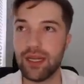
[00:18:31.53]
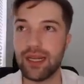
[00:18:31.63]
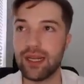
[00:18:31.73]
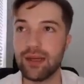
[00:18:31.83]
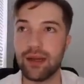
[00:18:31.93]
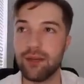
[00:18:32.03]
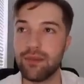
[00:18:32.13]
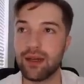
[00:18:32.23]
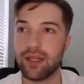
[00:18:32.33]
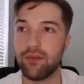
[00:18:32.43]

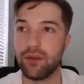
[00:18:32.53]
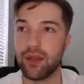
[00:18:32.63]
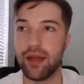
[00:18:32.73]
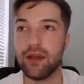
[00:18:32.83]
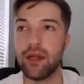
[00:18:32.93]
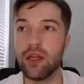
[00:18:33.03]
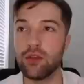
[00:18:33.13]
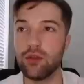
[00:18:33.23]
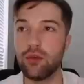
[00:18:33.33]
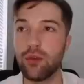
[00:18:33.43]
I'm not down for that.
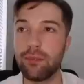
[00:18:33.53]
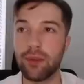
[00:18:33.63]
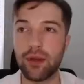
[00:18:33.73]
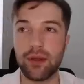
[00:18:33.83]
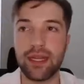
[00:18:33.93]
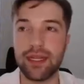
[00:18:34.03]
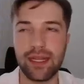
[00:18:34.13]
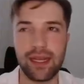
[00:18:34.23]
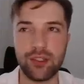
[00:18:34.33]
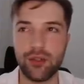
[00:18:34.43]
Luke Whipler,
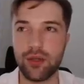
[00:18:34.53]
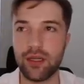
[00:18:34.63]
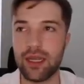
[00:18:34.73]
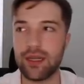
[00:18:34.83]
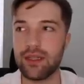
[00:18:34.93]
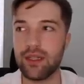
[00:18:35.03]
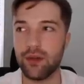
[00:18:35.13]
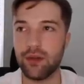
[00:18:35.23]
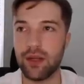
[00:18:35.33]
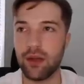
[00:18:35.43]
getting extra
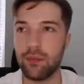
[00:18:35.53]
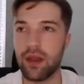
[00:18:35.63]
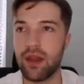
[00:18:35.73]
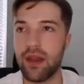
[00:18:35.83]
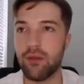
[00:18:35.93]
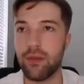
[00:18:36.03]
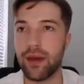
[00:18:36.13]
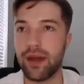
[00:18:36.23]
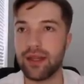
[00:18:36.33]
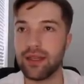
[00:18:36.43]
interior help, never a
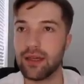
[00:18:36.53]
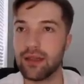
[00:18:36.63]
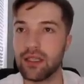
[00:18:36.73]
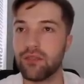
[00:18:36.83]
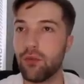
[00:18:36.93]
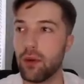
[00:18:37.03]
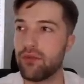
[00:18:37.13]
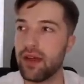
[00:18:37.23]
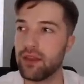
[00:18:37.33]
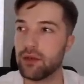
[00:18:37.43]
bad idea. Let's
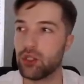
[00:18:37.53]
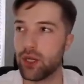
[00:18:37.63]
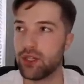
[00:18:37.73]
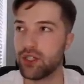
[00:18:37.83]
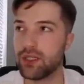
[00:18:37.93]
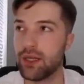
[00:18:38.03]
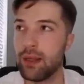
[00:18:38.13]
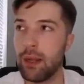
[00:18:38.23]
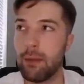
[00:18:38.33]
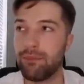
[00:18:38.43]
fortify those trenches.
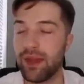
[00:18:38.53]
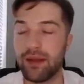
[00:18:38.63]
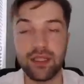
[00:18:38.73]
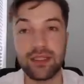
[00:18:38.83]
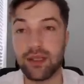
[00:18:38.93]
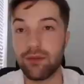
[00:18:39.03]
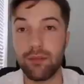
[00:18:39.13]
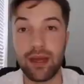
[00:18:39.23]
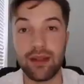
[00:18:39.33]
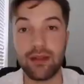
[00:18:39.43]
I don't think it's ever
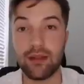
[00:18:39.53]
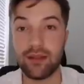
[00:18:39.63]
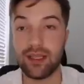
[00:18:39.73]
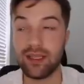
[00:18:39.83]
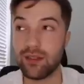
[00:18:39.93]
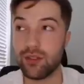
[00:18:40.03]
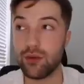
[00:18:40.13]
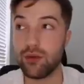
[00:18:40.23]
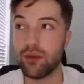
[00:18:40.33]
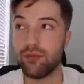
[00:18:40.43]
a bad thing to
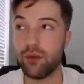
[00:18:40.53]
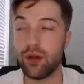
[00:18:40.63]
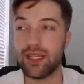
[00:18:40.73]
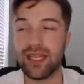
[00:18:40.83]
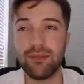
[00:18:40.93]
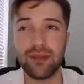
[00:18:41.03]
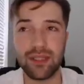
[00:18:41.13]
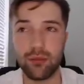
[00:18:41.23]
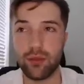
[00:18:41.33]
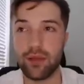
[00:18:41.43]
do for a team
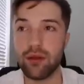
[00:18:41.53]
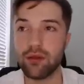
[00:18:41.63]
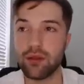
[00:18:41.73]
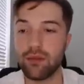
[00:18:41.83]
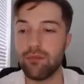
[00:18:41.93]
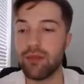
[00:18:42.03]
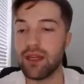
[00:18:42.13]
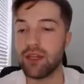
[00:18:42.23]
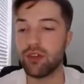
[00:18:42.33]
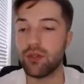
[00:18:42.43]
that's in a rebuild.
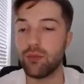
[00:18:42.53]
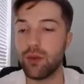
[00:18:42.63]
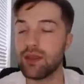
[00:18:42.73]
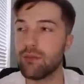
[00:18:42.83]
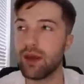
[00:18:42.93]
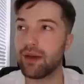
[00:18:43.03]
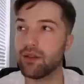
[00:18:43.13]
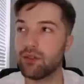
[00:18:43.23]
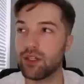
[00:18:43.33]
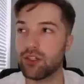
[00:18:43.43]
Making sure you win the battle
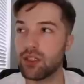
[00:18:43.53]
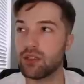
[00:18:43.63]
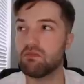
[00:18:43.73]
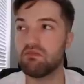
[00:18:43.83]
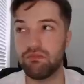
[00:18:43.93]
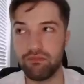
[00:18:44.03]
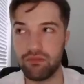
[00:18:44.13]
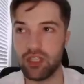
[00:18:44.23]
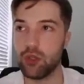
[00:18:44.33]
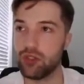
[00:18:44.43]
of the trenches,
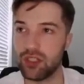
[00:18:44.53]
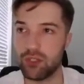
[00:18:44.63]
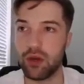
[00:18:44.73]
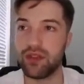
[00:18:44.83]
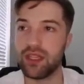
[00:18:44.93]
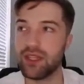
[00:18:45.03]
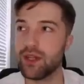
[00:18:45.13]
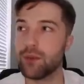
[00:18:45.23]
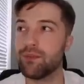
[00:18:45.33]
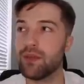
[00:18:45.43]
usually the smart thing to
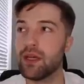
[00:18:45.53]
do.